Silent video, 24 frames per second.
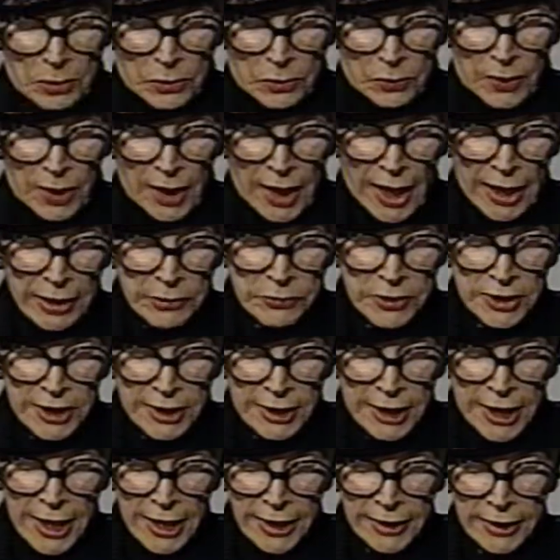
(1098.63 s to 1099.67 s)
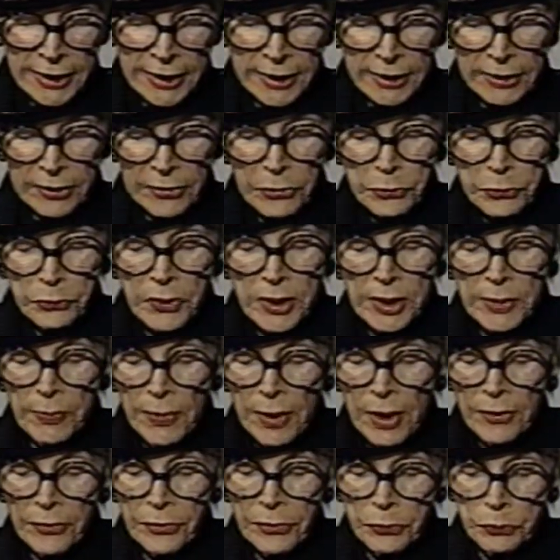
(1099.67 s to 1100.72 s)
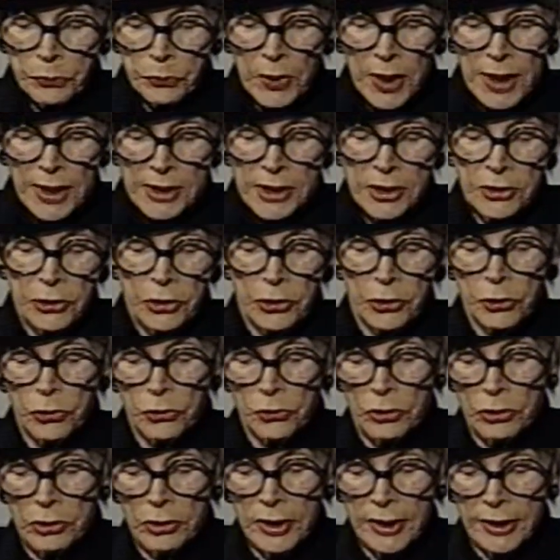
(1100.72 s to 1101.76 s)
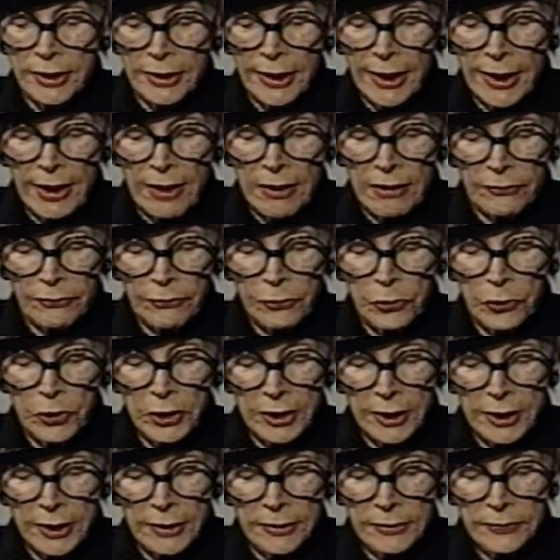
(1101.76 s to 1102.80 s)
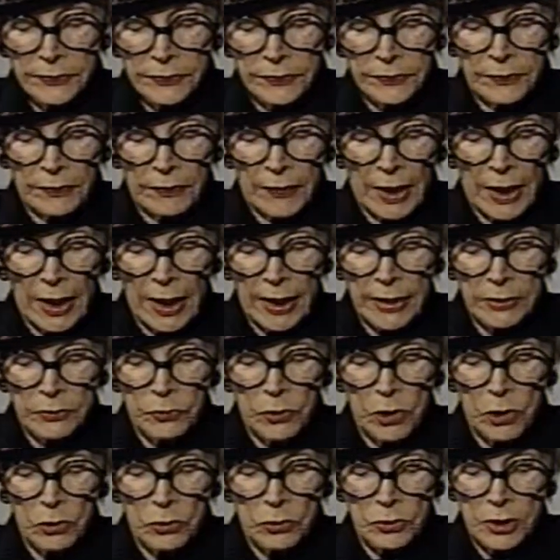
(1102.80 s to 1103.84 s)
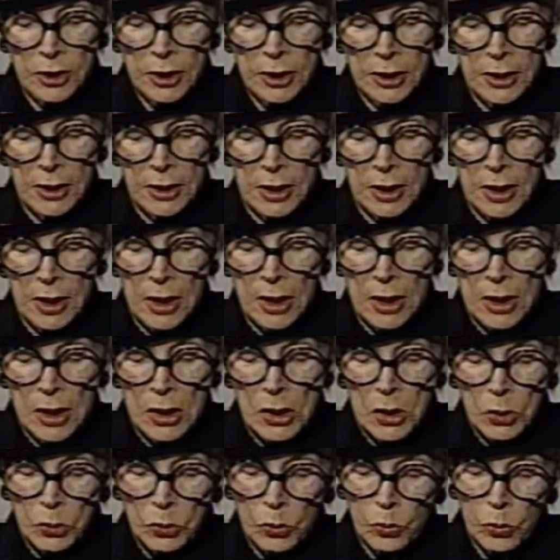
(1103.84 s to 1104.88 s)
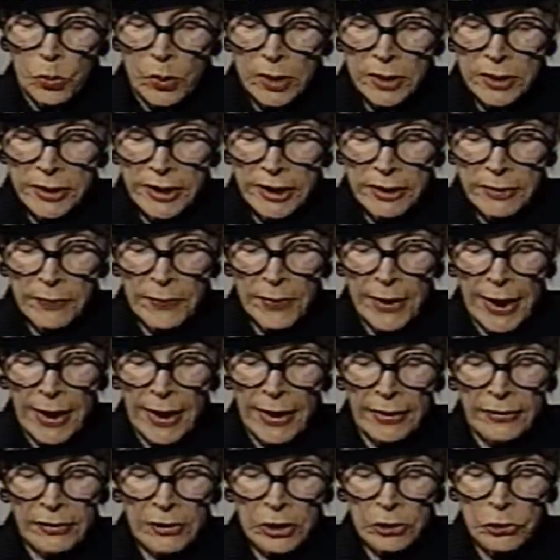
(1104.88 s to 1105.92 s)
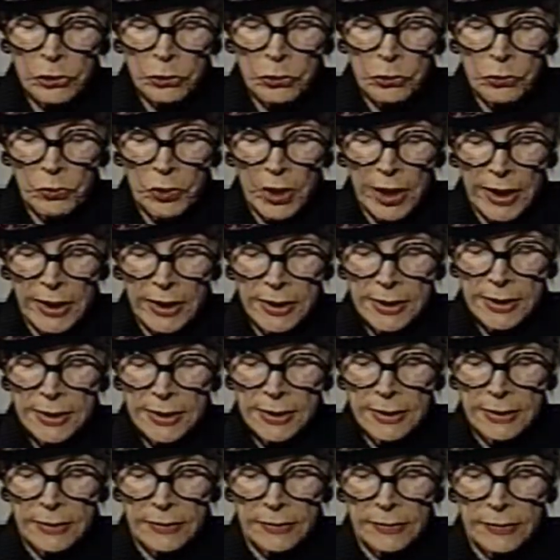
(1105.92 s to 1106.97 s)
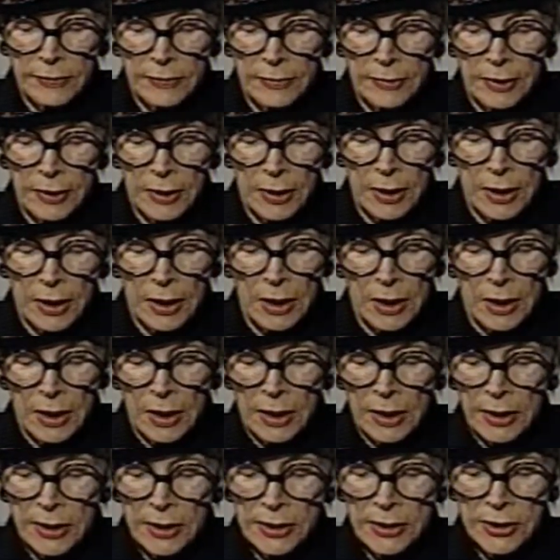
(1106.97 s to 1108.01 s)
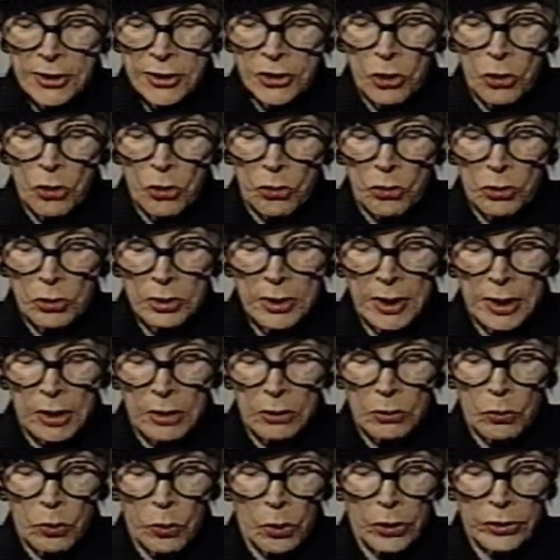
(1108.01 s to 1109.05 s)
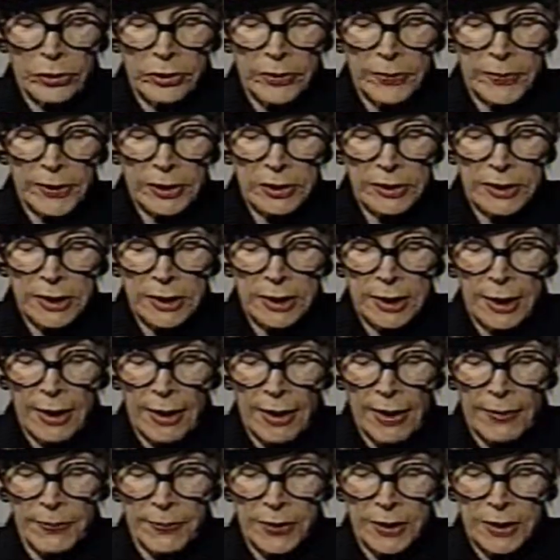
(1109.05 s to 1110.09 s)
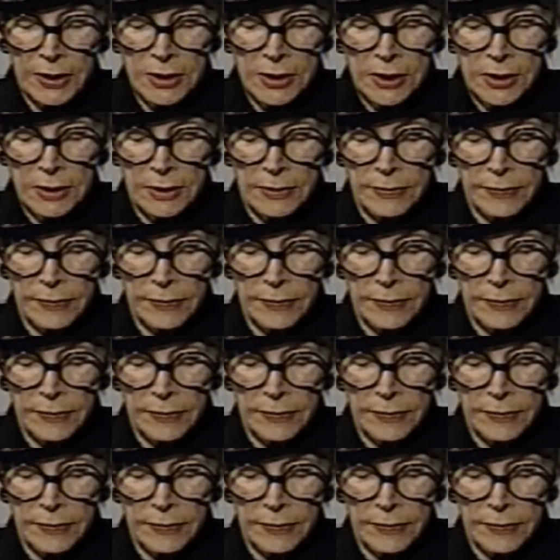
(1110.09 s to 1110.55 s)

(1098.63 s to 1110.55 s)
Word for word: While I was taking a three month rest cure in California, I wrote Woman and the New Race it sold a quarter million copies.